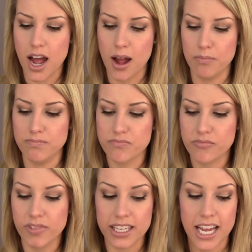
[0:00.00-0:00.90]

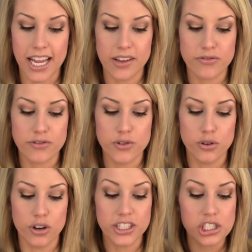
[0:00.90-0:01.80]
um, yeah, if
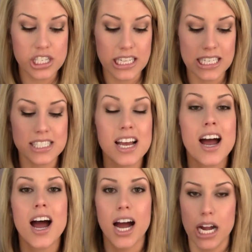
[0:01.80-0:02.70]
you're interested in this,
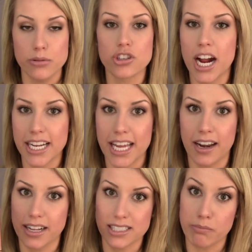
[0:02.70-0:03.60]
I would try and
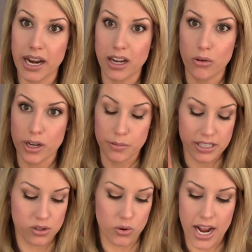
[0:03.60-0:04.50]
get it because it might already
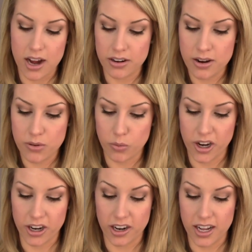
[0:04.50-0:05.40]
be sold out
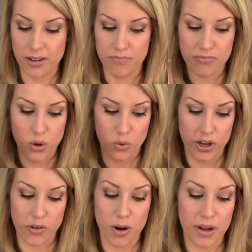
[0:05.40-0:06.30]
where, um,
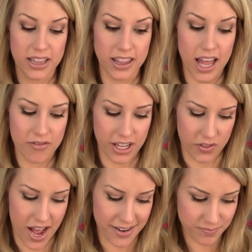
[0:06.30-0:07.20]
where you are, but loving
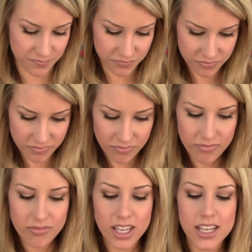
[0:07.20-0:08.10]
that.
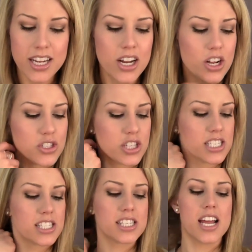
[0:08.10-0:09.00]
So
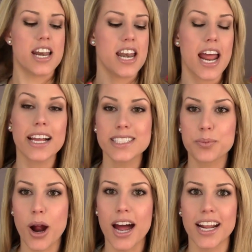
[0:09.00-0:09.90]
this next
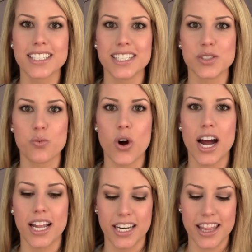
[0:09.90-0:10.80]
product is
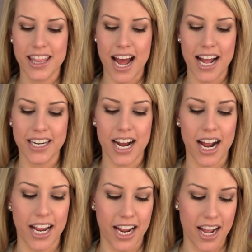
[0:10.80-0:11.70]
one that
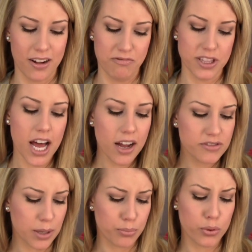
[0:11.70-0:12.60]
I have
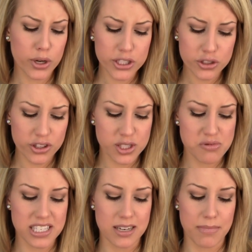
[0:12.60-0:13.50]
loved. I'm pretty sure this
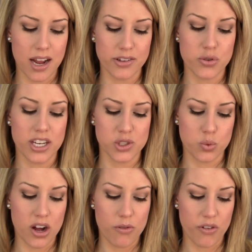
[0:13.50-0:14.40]
was in my two thousand
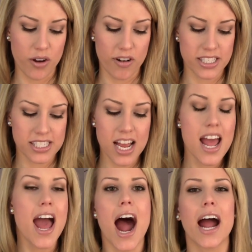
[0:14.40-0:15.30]
twelve favorites.
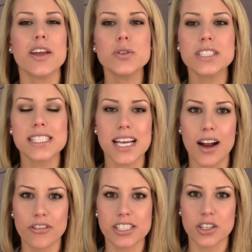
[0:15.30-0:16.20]
I use this
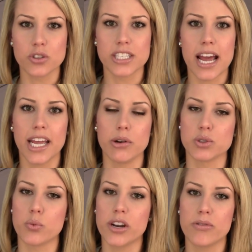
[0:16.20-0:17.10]
every single day, and it
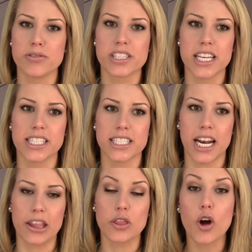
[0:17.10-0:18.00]
was one of those things
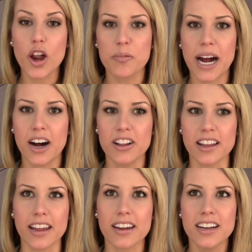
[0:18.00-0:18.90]
that I thought
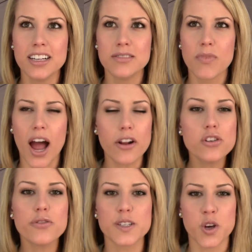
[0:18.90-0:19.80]
about, like, I
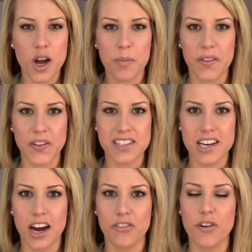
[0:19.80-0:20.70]
don't know if I talk about this
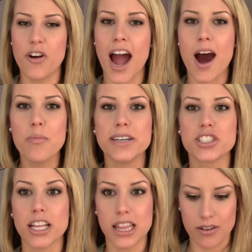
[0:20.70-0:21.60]
enough of how
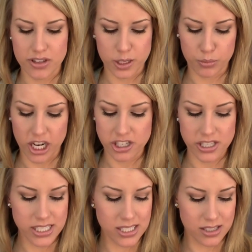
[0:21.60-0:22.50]
much I love this brush. This